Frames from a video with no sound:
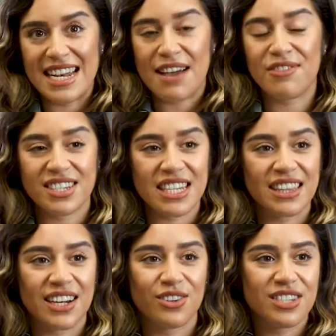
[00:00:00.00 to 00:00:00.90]
never seen
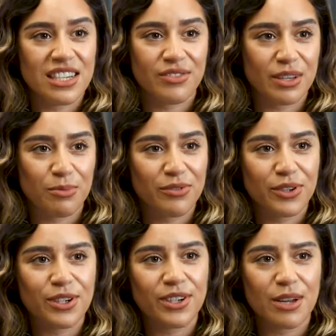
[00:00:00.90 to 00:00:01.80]
that on TV before.